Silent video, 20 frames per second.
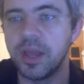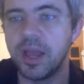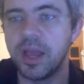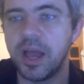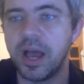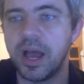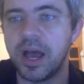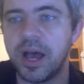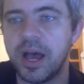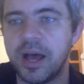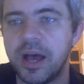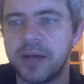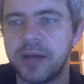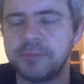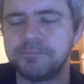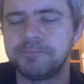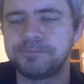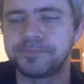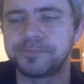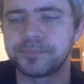
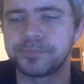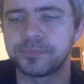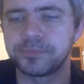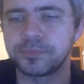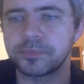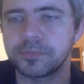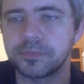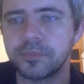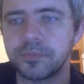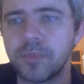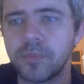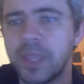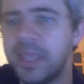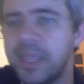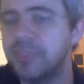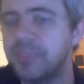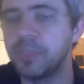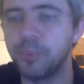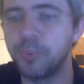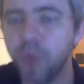
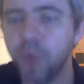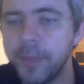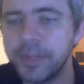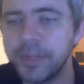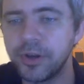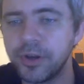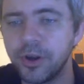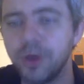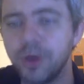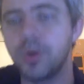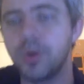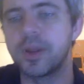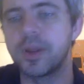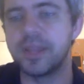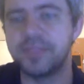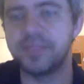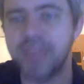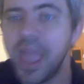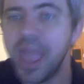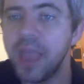get the perimeter or
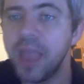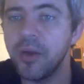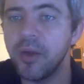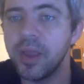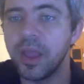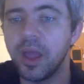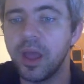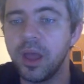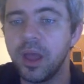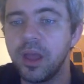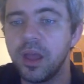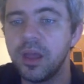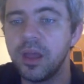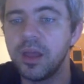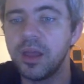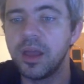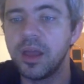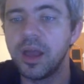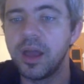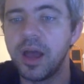get the area
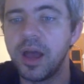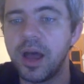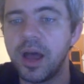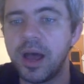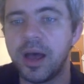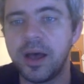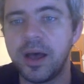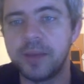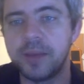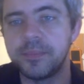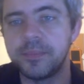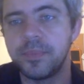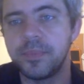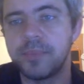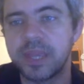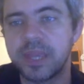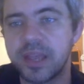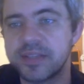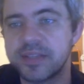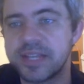
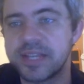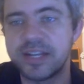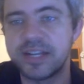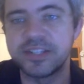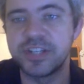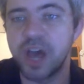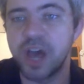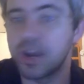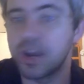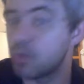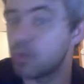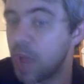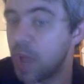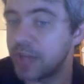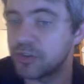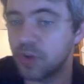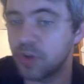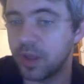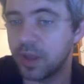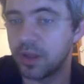because it is not a
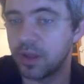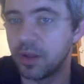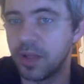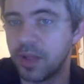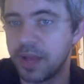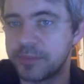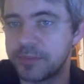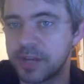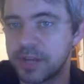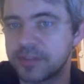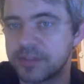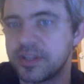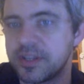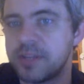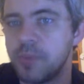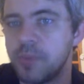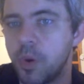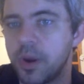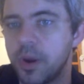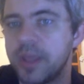right triangle object
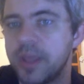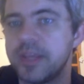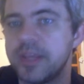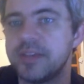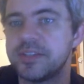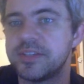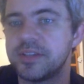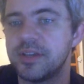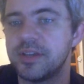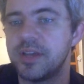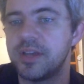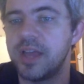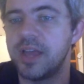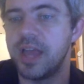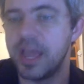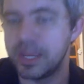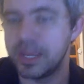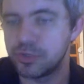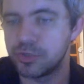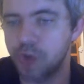anymore. It is
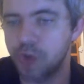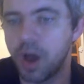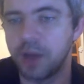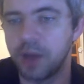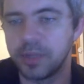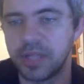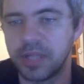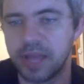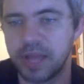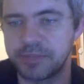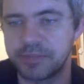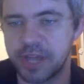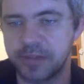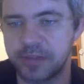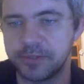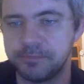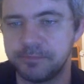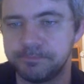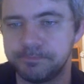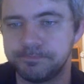a drawable
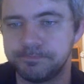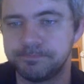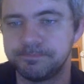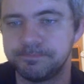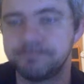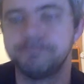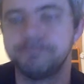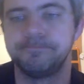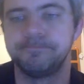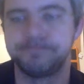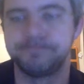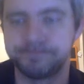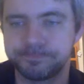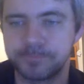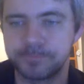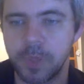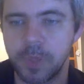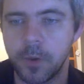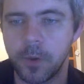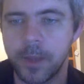object.
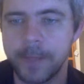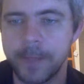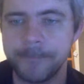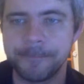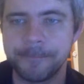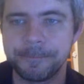Okay?